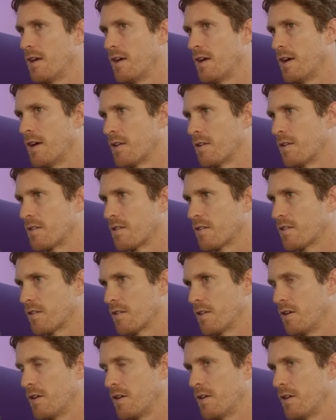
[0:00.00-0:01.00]
And
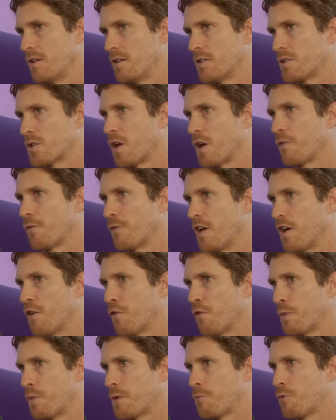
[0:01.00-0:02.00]
so
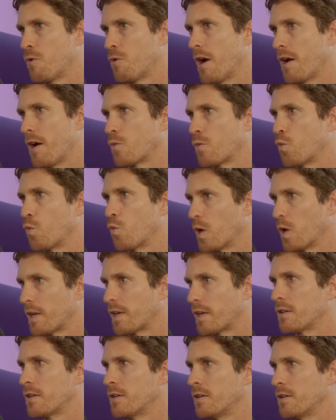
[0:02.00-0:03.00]
if people aren't
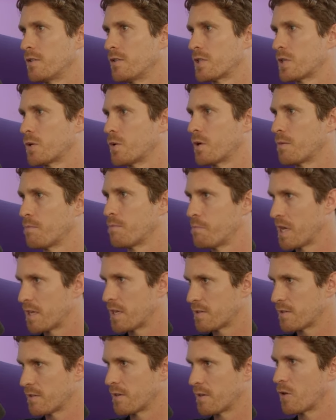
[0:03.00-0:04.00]
willing to
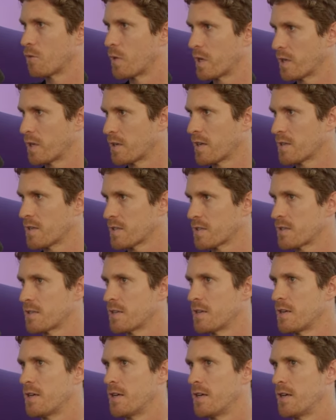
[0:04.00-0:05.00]
admit a weakness,
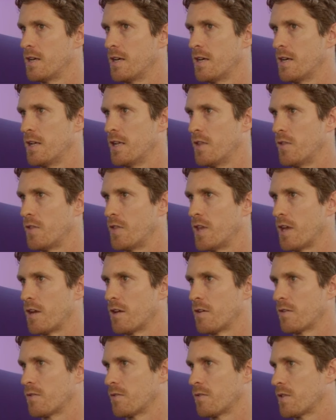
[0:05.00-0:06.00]

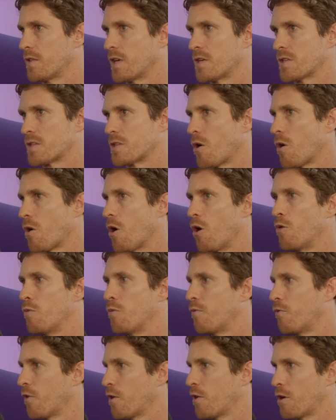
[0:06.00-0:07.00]
then there's no
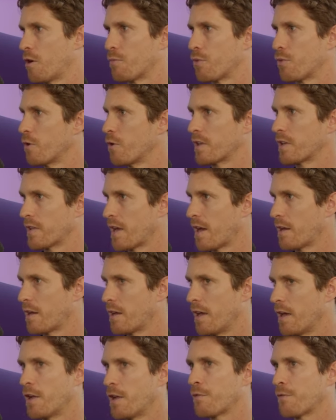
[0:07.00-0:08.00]
hope for improving that.
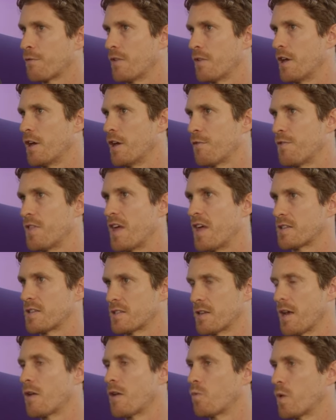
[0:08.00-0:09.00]
And if
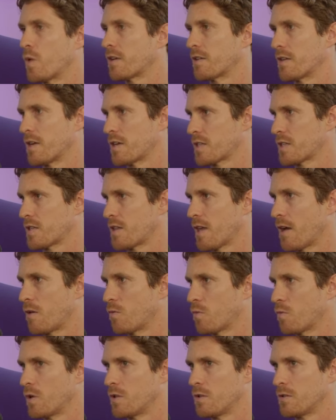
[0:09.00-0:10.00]
that's a weakness
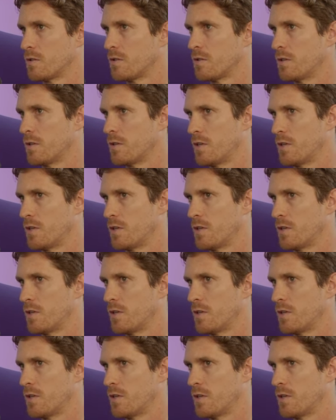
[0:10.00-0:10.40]
that will